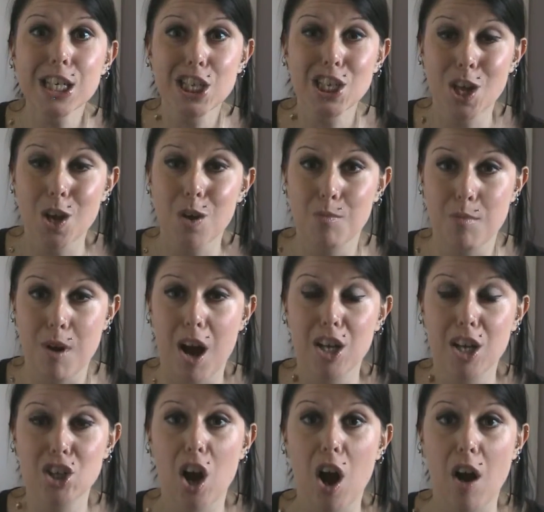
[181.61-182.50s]
so
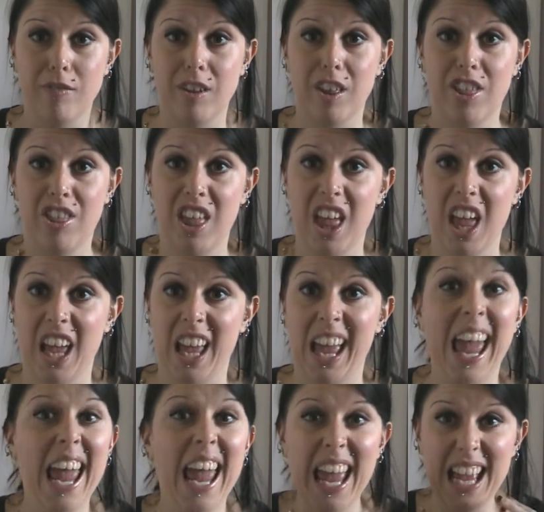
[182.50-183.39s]
much of a thing?
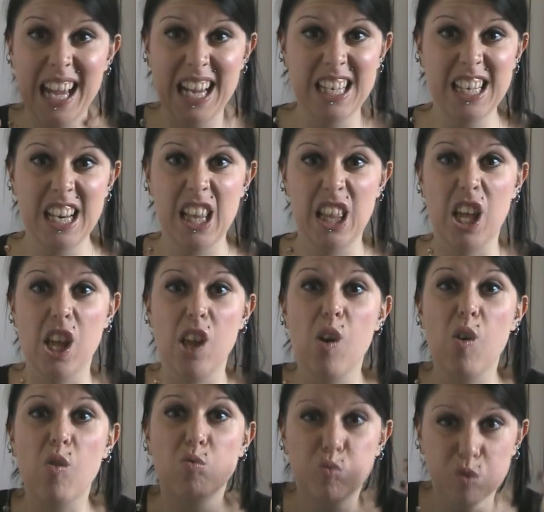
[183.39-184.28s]
Is it that
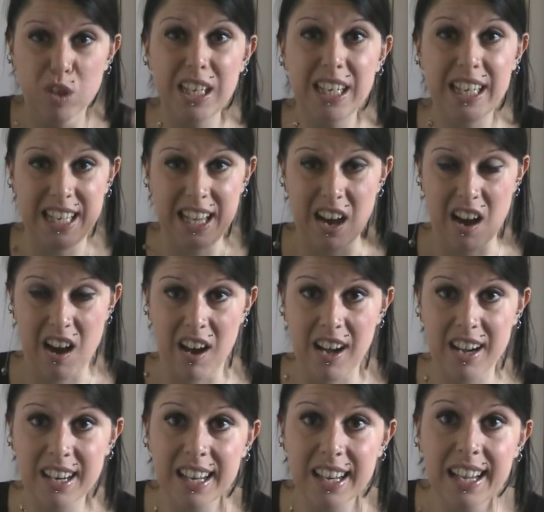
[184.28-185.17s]
you're really
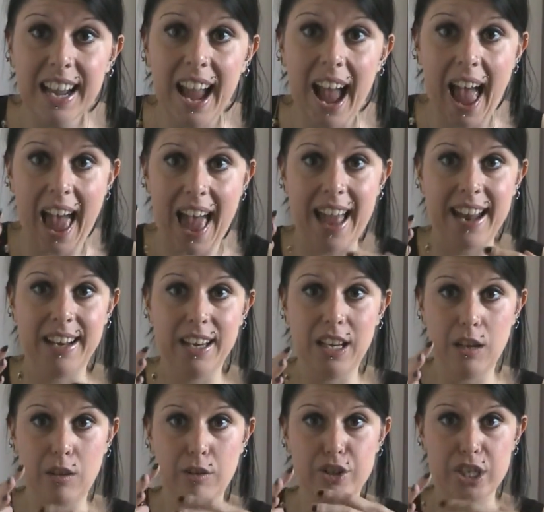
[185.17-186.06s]
ugly and
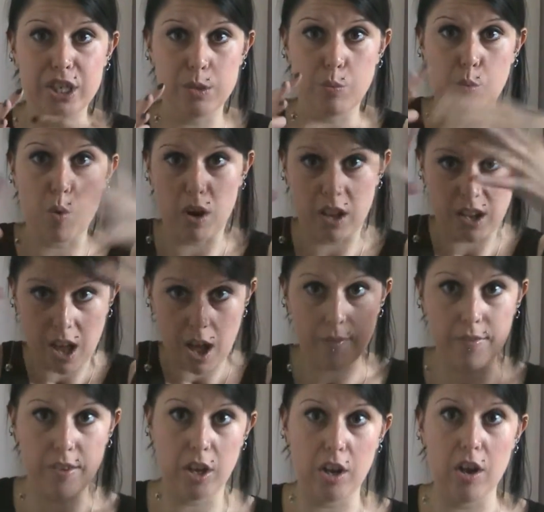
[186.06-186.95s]
you just want to
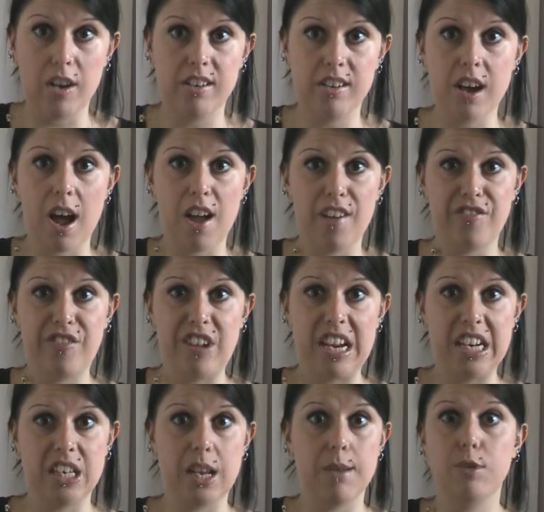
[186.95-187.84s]
cover your entire
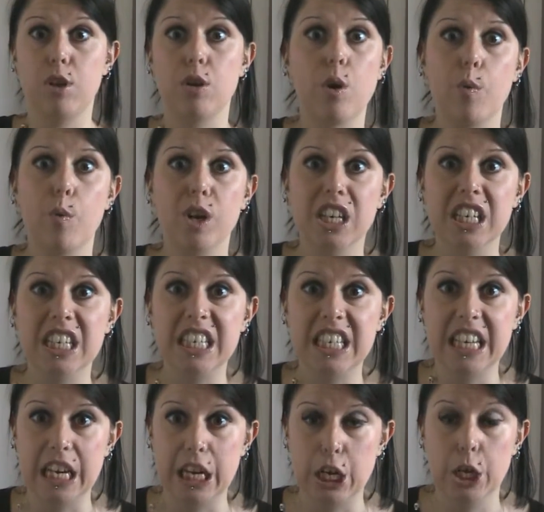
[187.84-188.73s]
face up so no one can
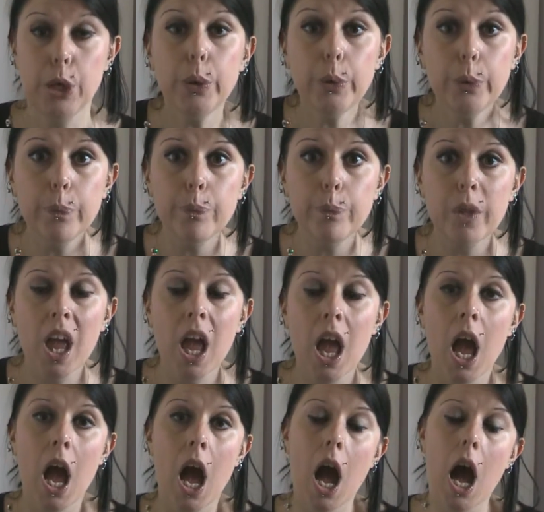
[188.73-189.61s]
see you?
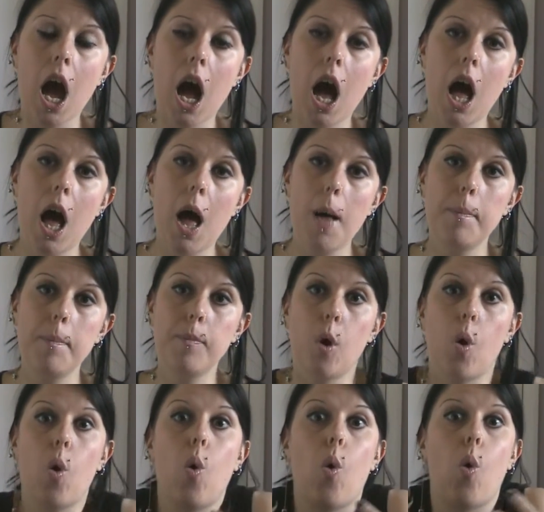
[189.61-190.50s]

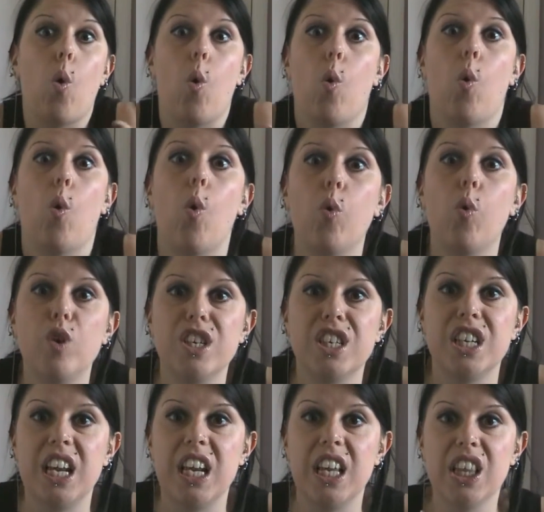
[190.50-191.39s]
Or
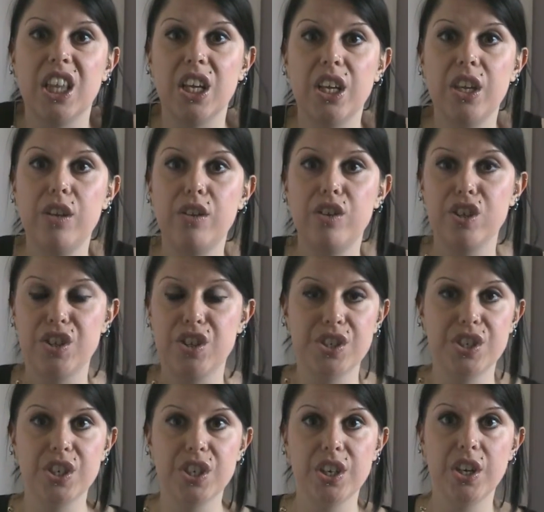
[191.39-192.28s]
is it that you
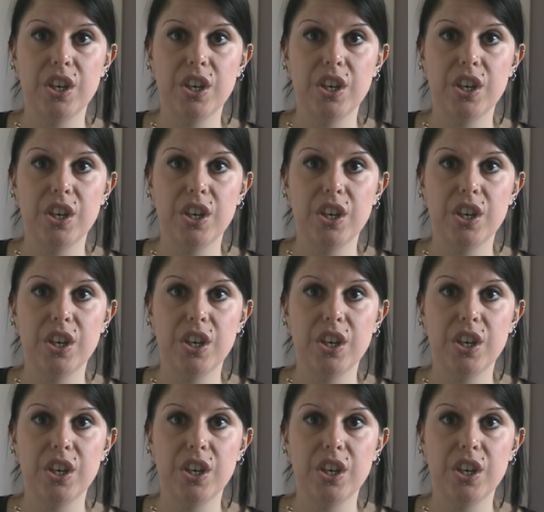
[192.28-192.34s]
just